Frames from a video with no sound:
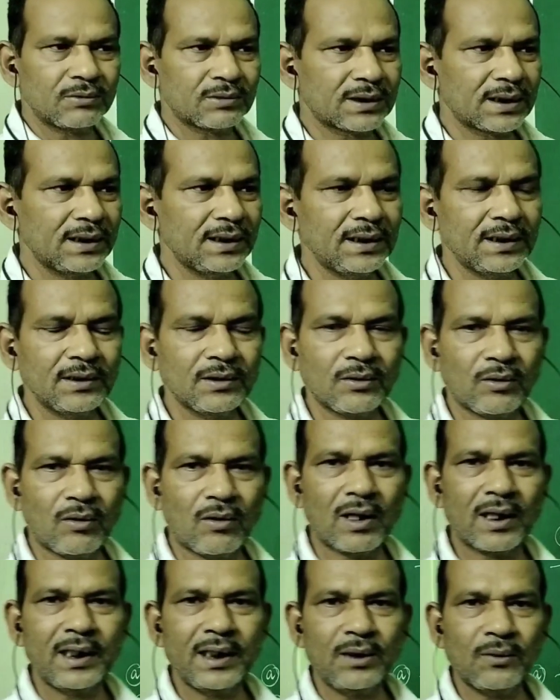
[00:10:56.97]
you see
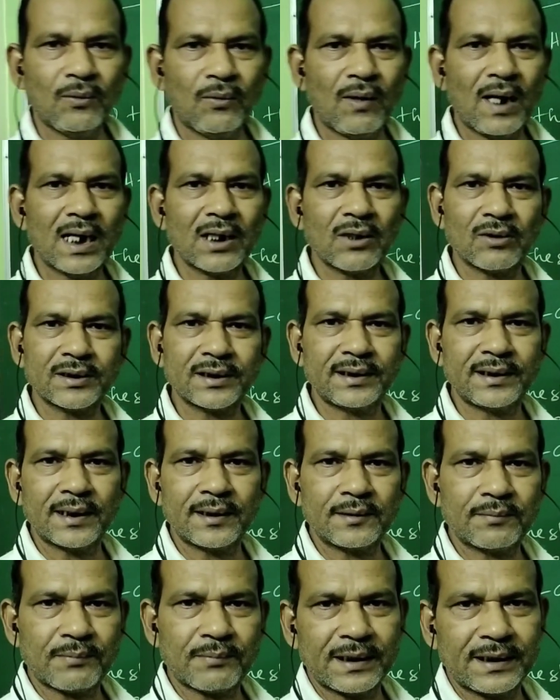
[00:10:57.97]
only one oxygen
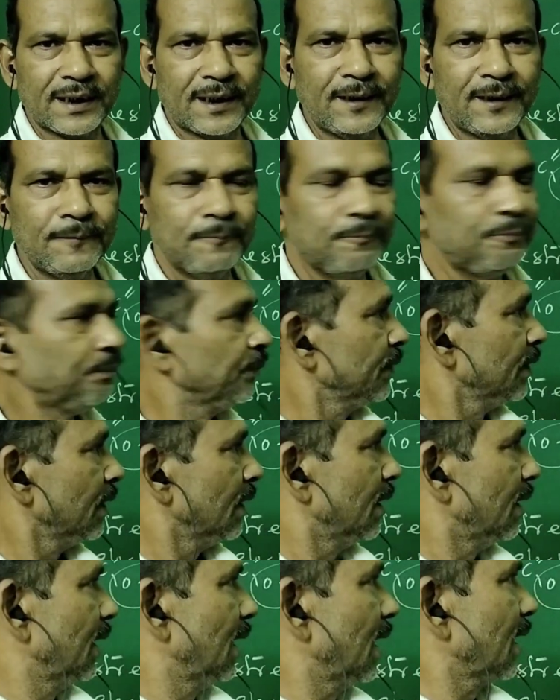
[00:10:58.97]
is present.
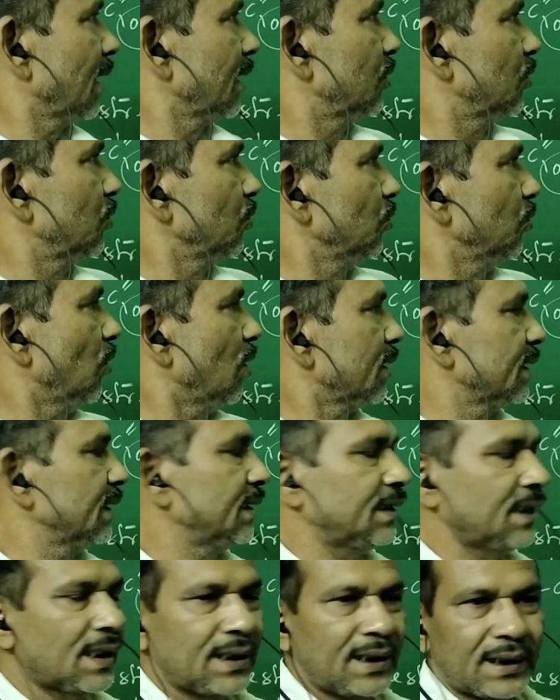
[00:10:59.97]
There are two
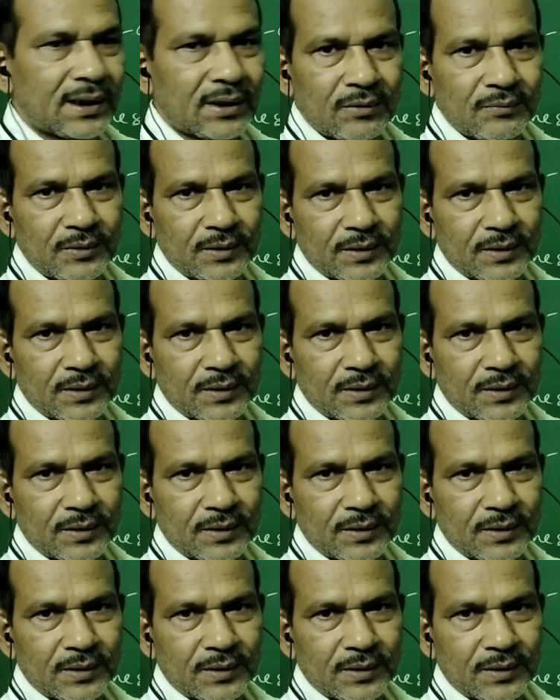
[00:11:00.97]
oxygen atoms,